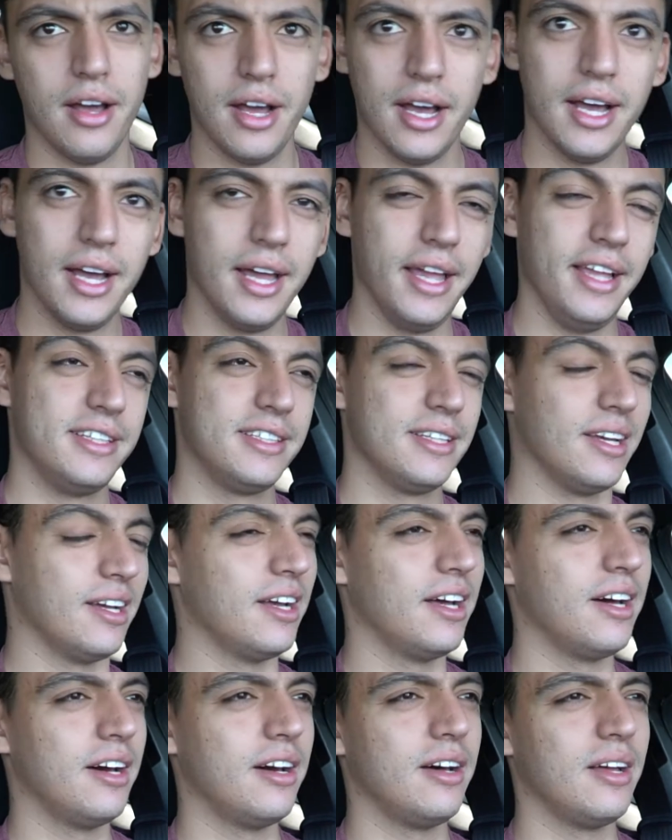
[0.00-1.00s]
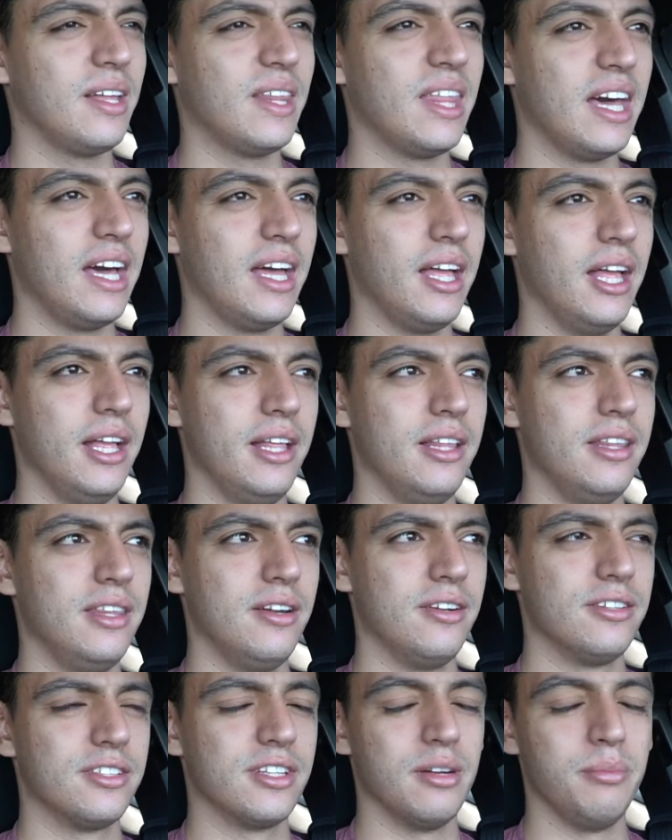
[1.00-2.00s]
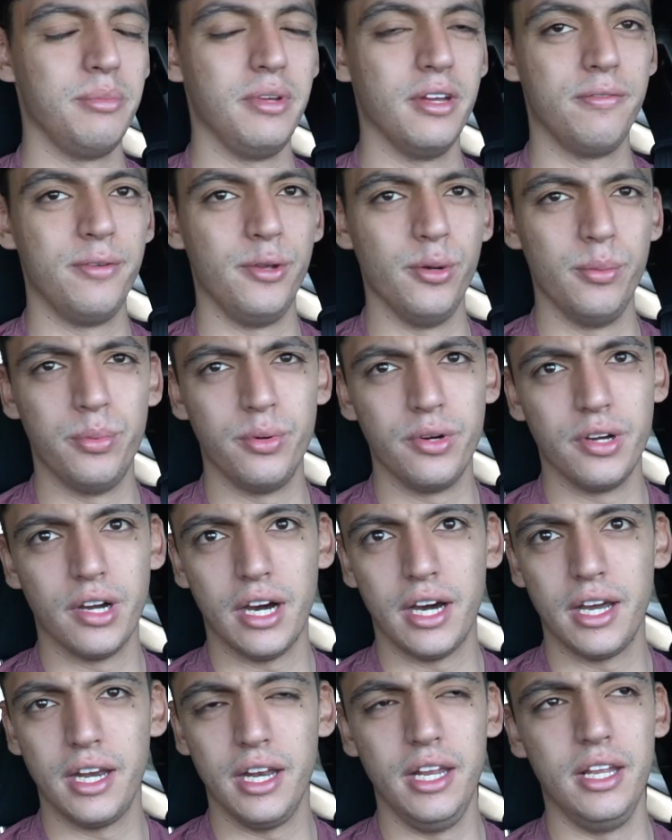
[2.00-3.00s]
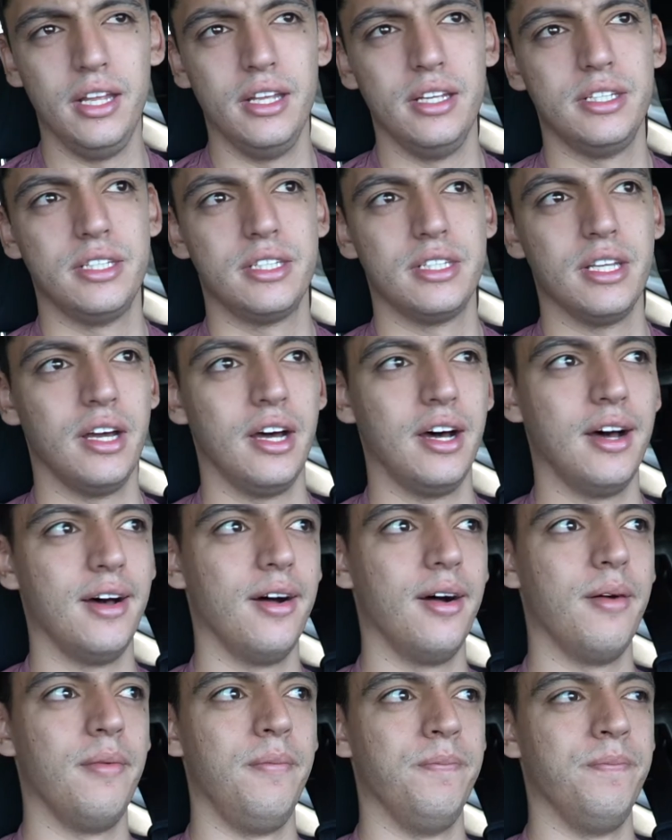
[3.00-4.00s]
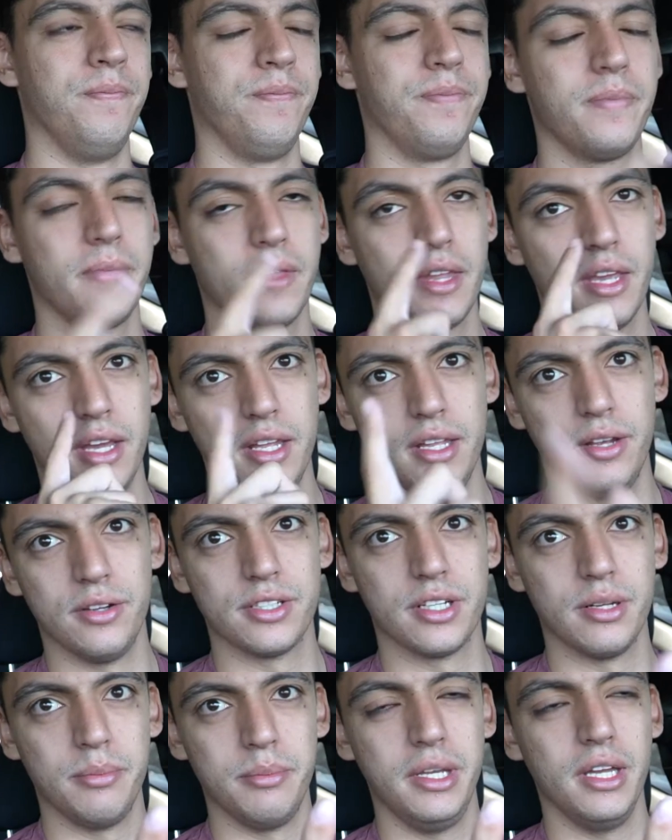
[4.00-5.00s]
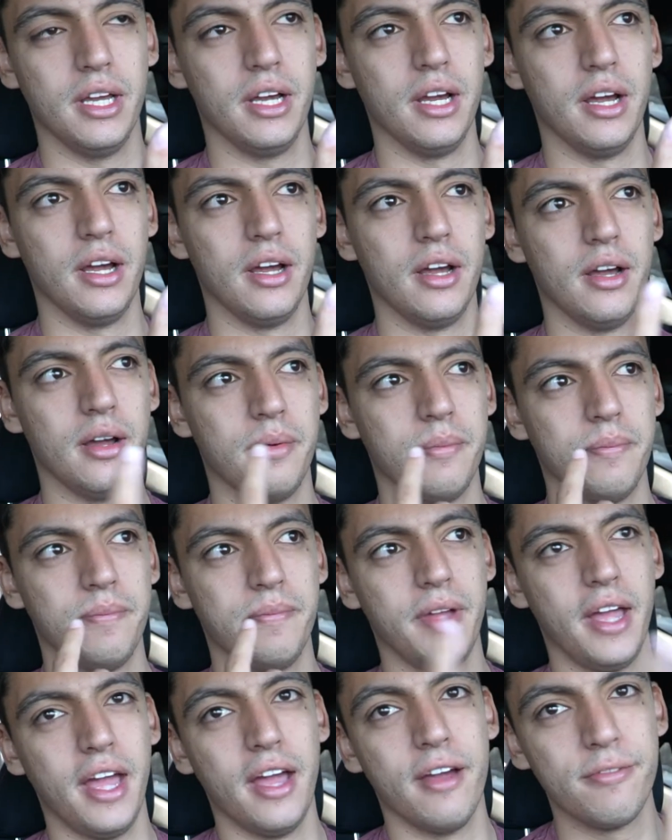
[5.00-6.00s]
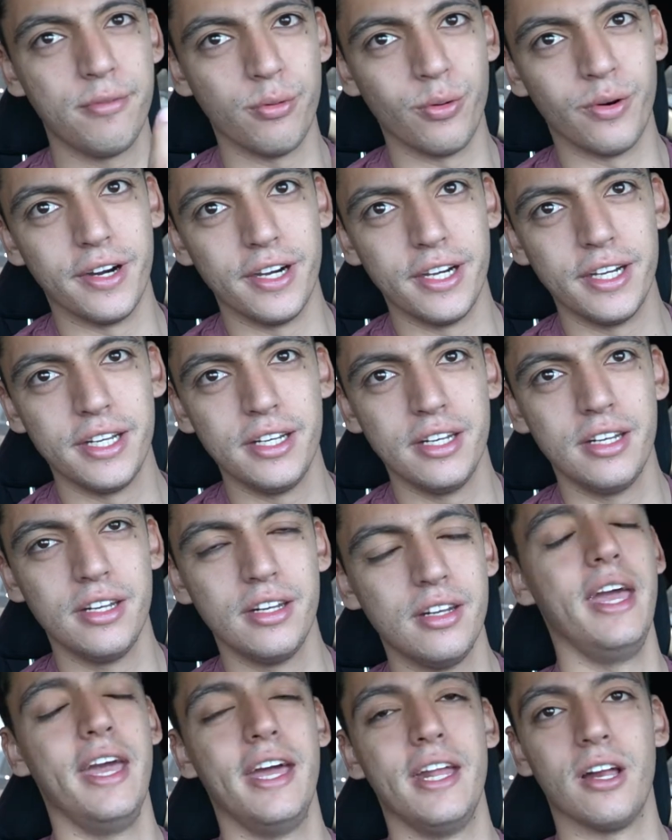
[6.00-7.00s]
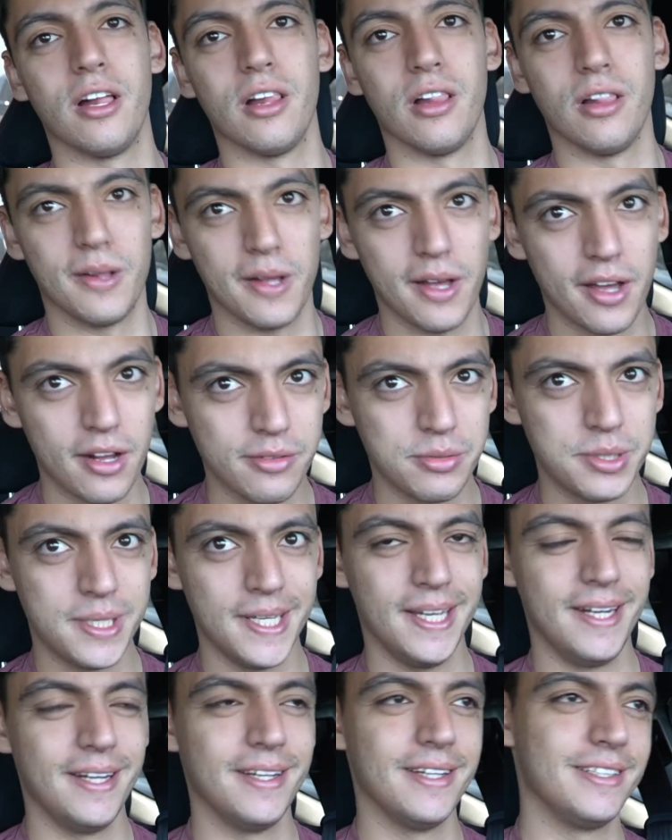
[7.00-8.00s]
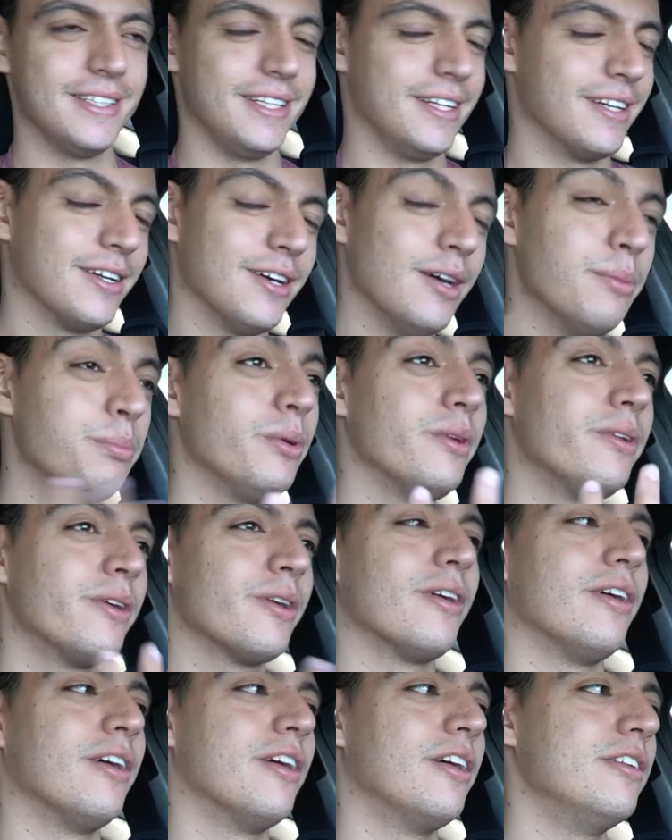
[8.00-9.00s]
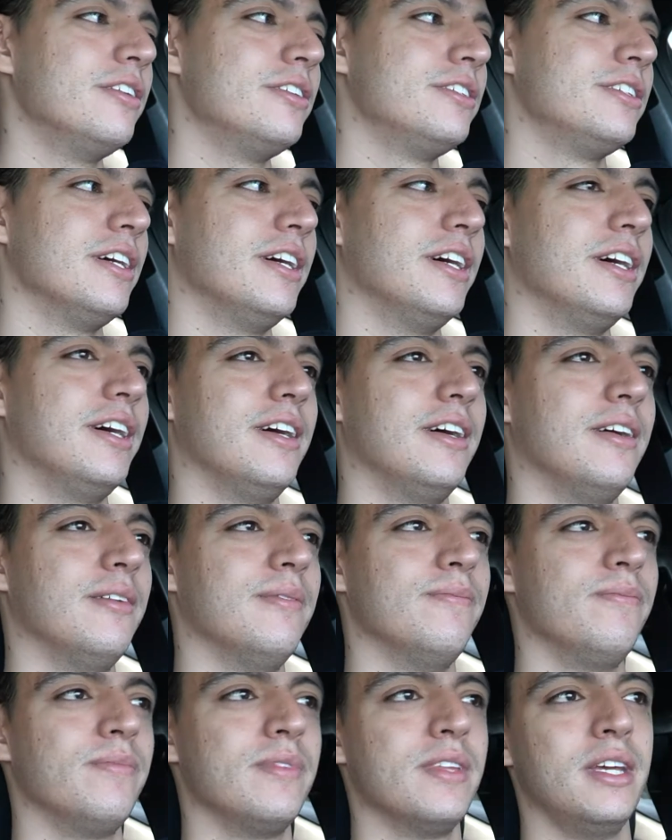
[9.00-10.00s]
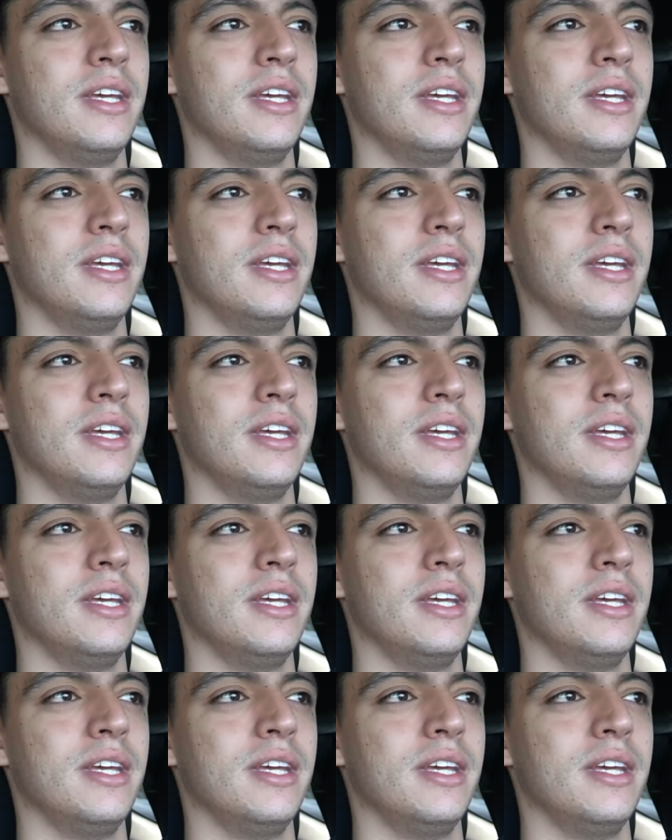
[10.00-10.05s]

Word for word: I saw that there's gonna be a few Bugattis, um, there's gonna be a F1 and a lot of Senna's and a couple other cars, um,